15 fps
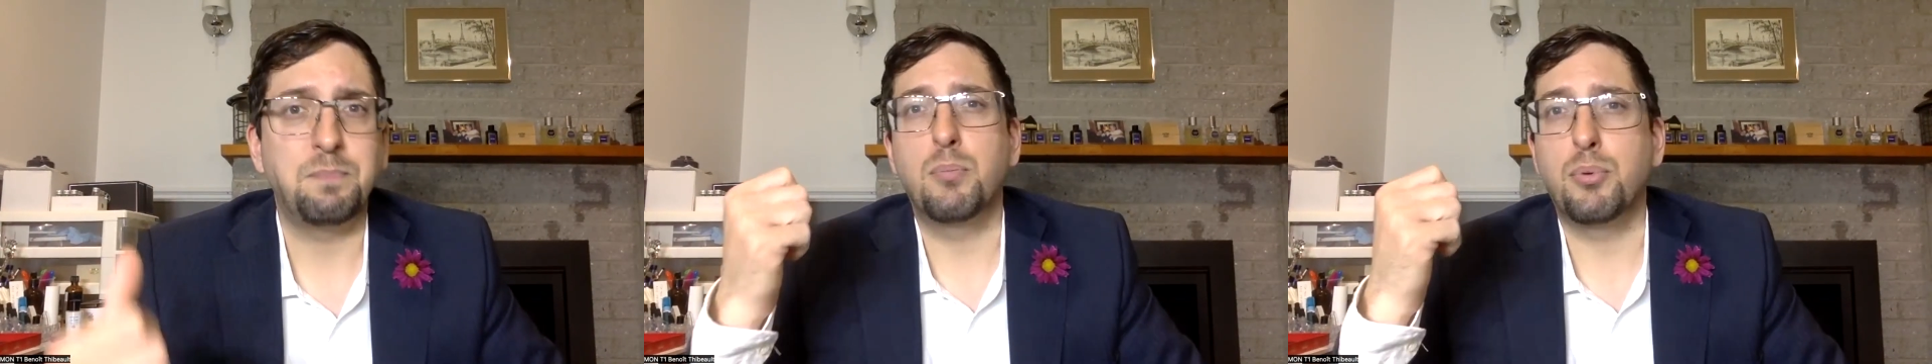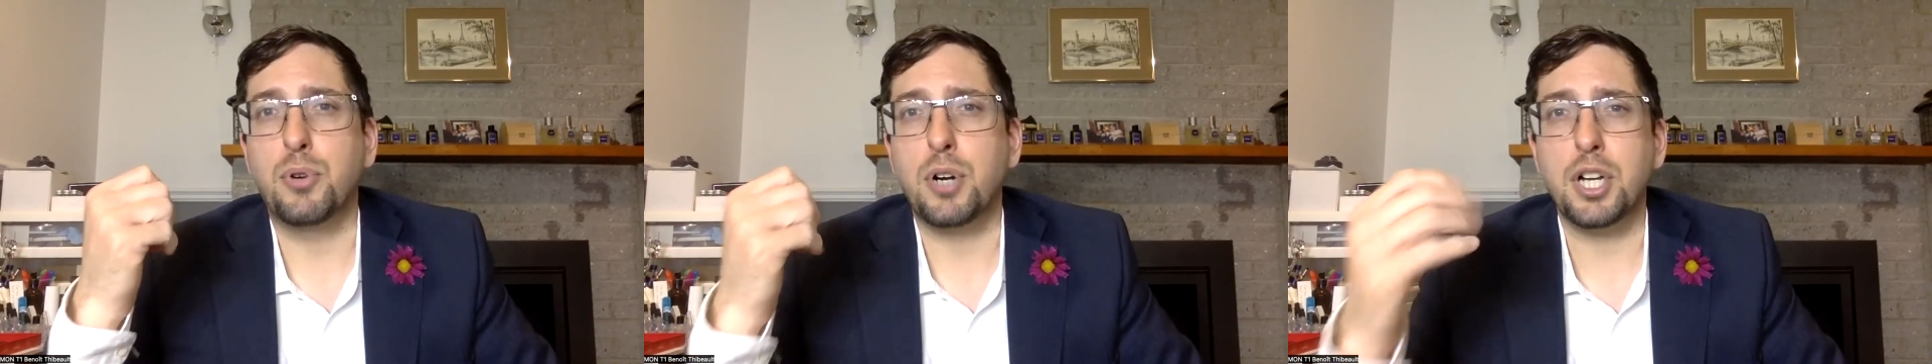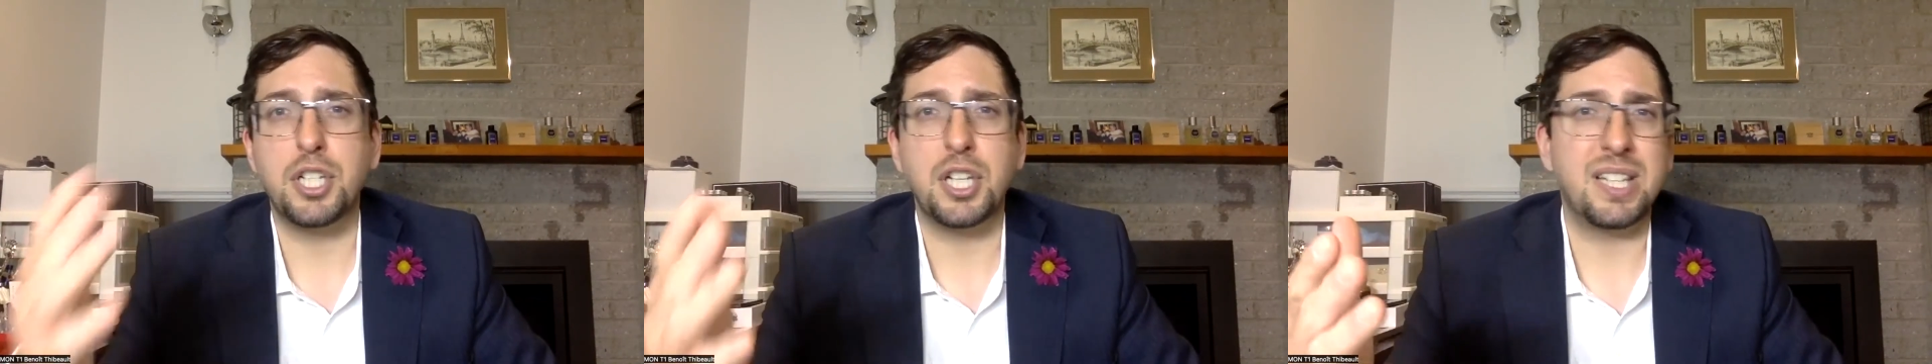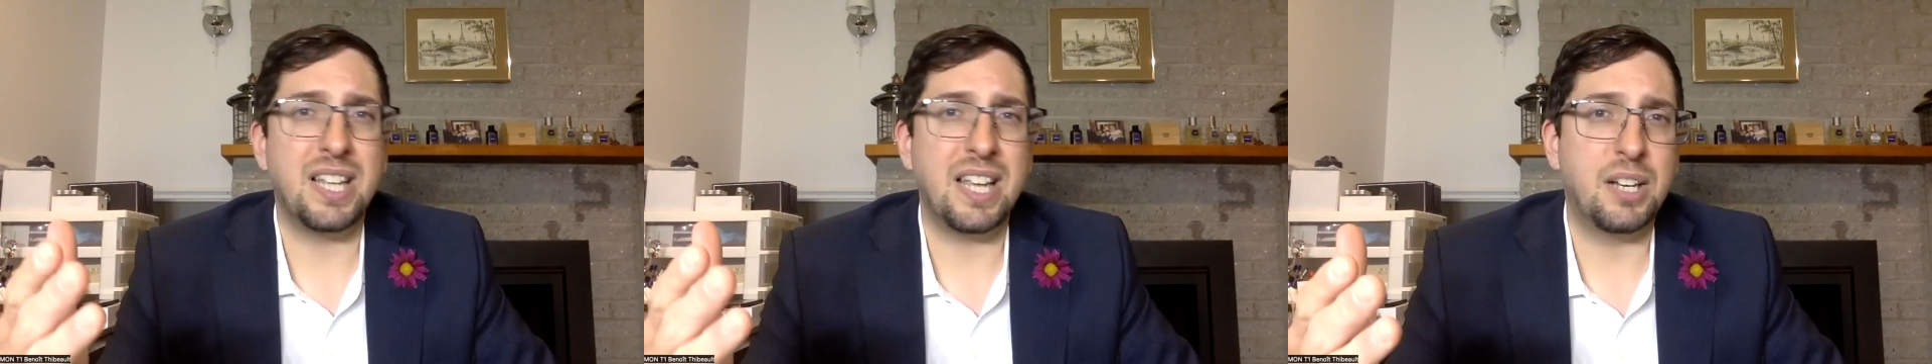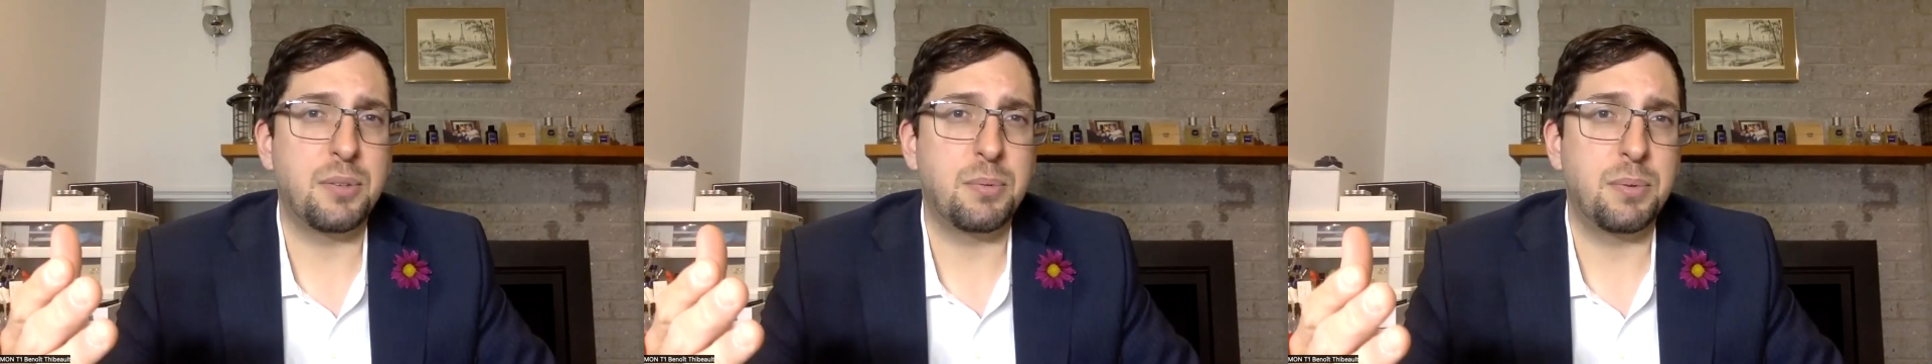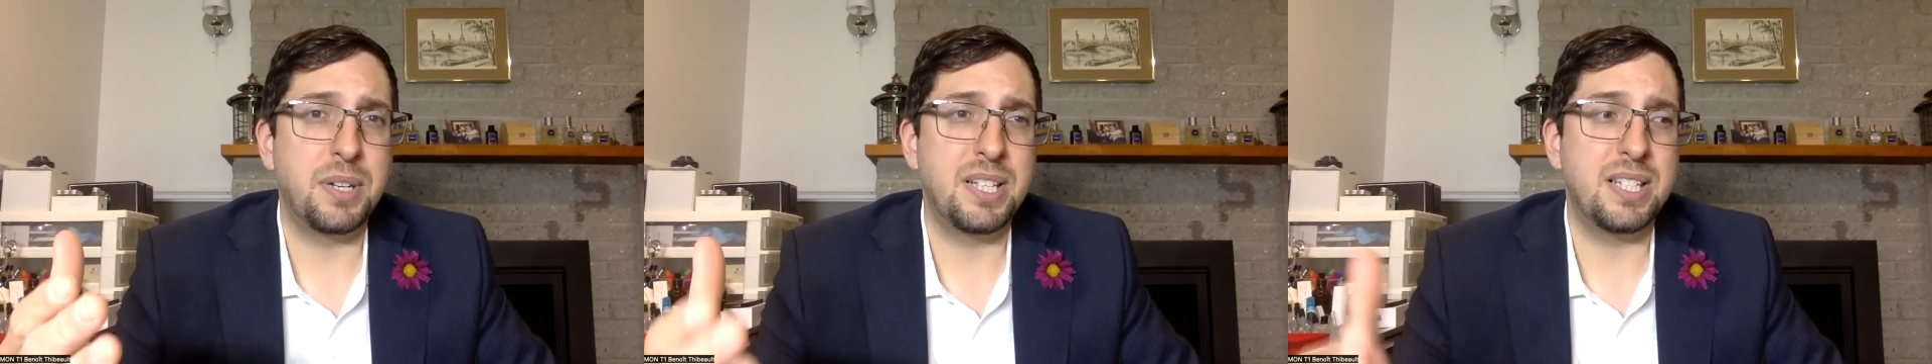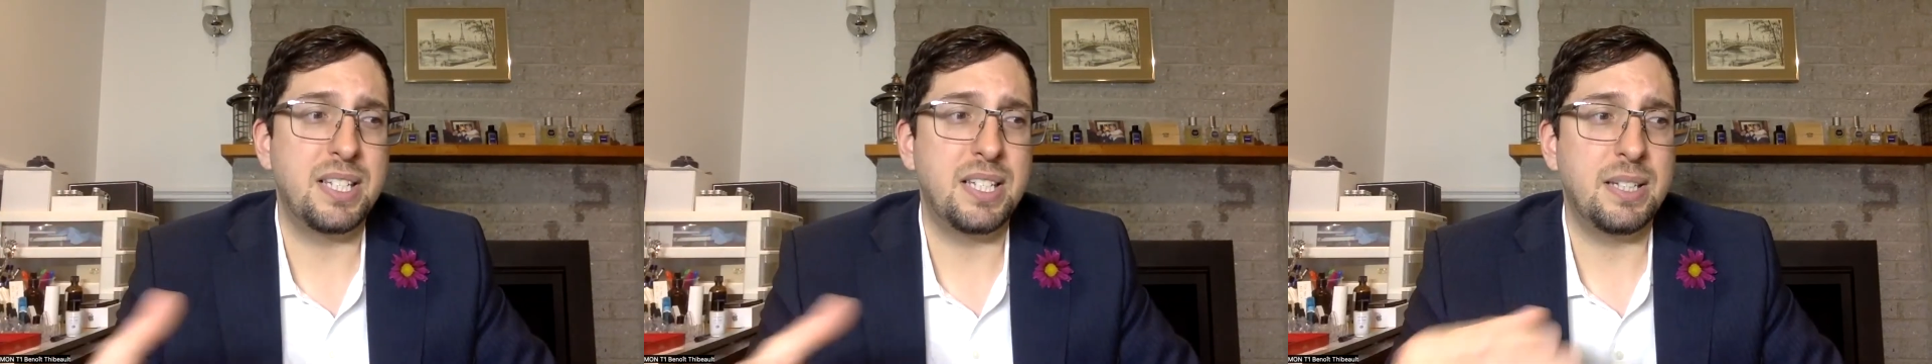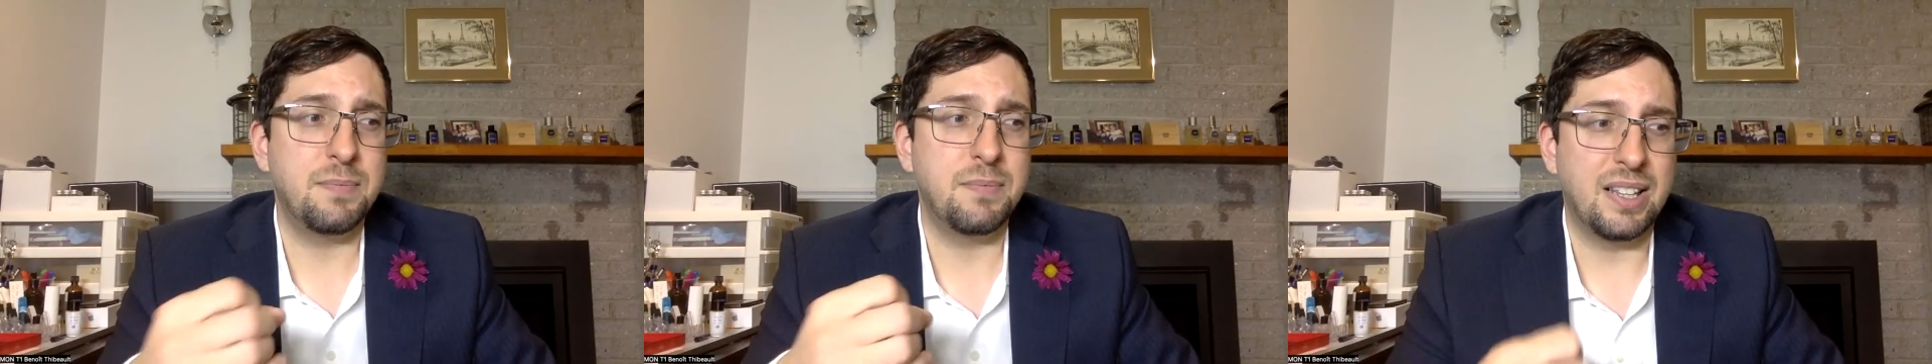Project like
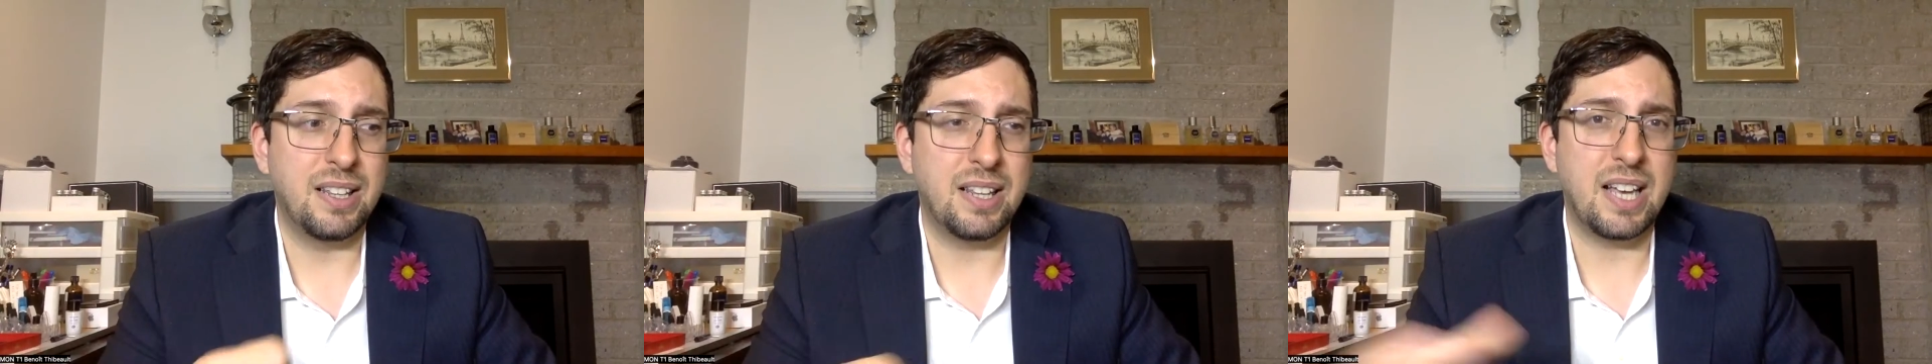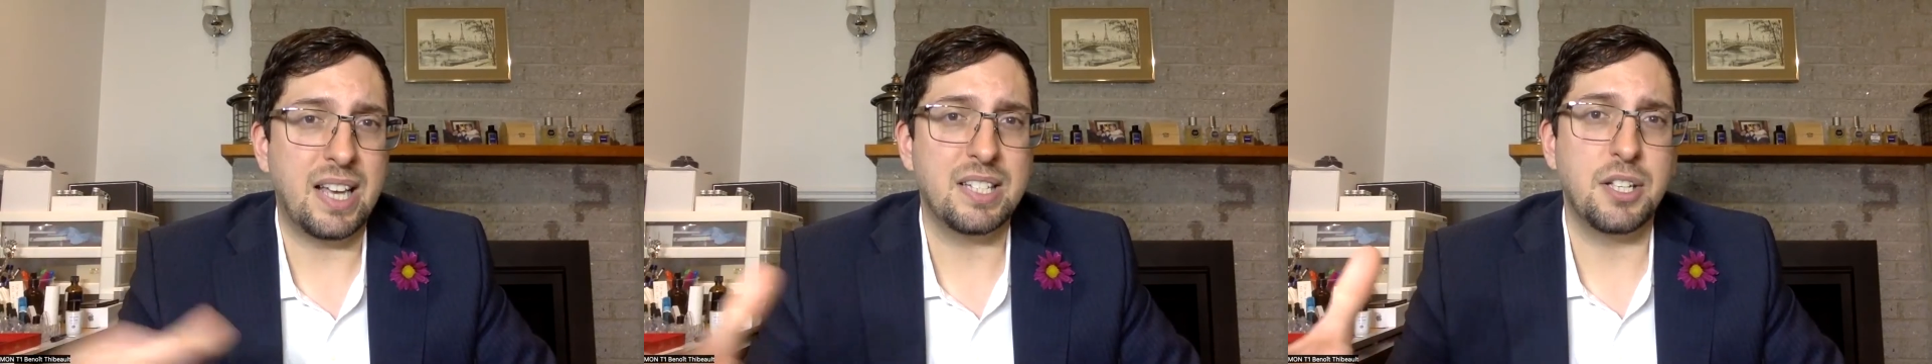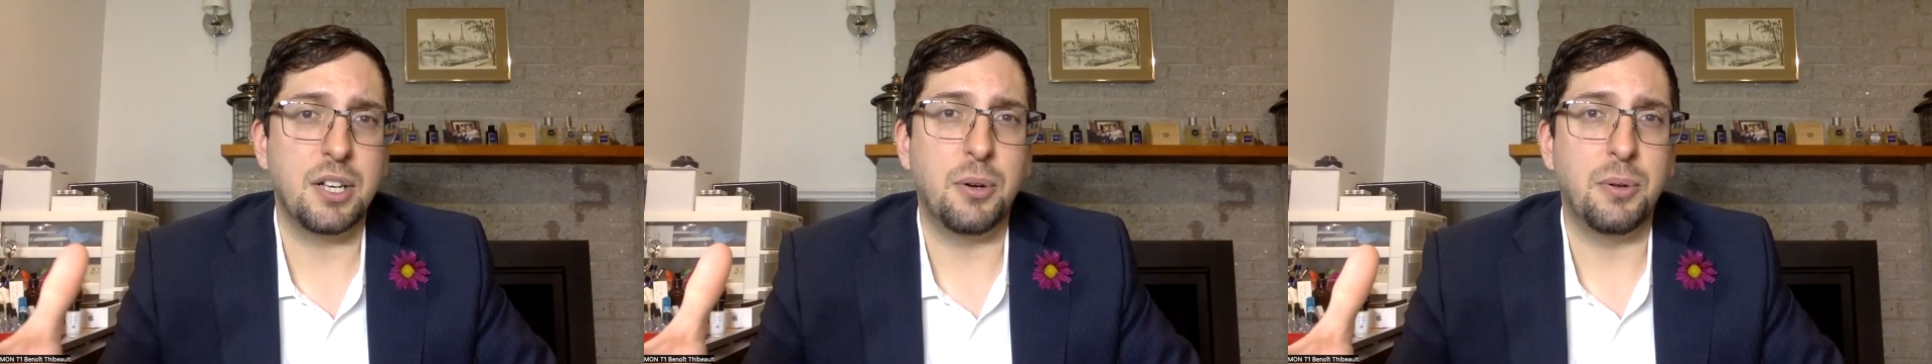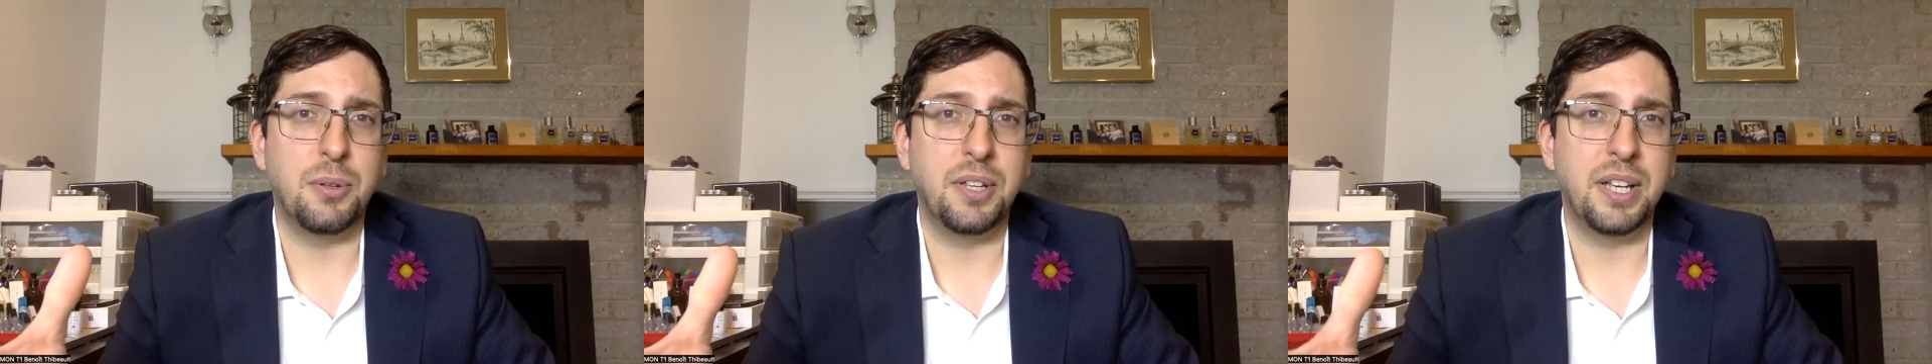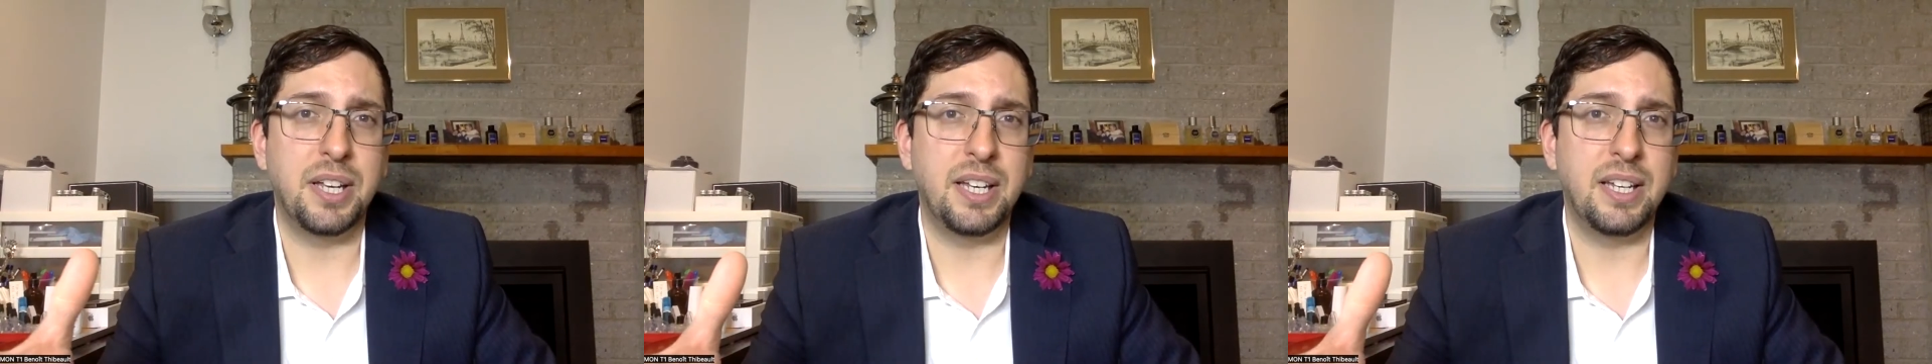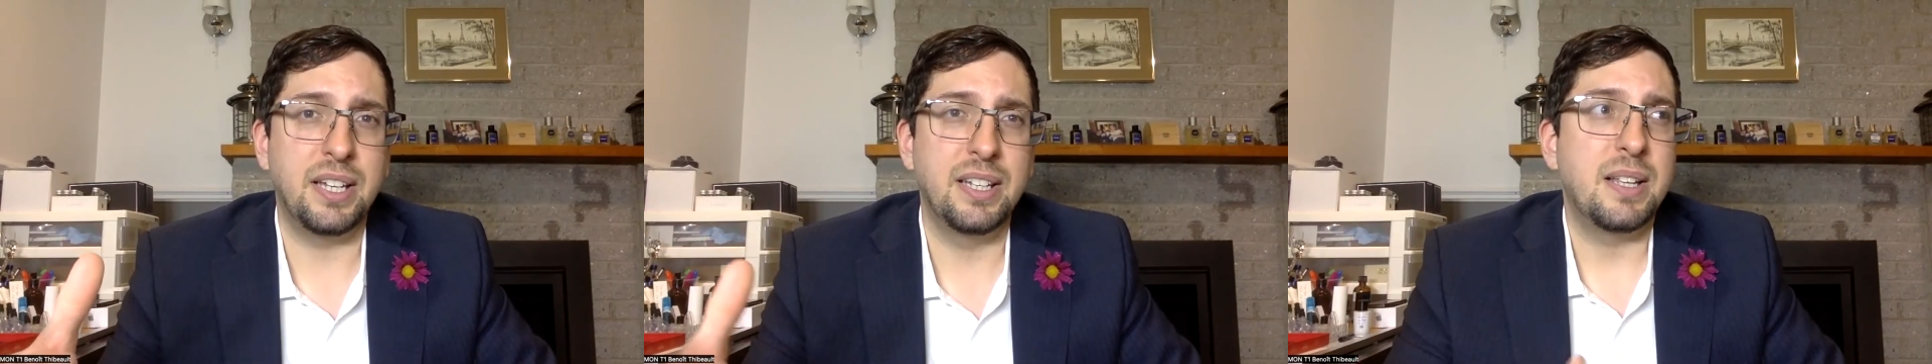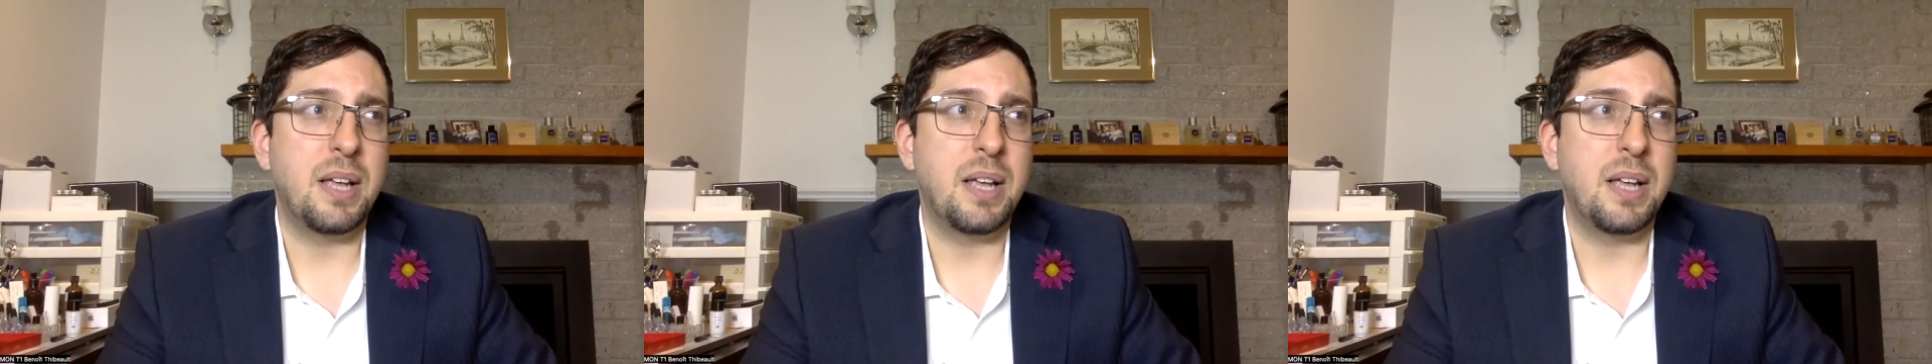crazy, lasts the whole day.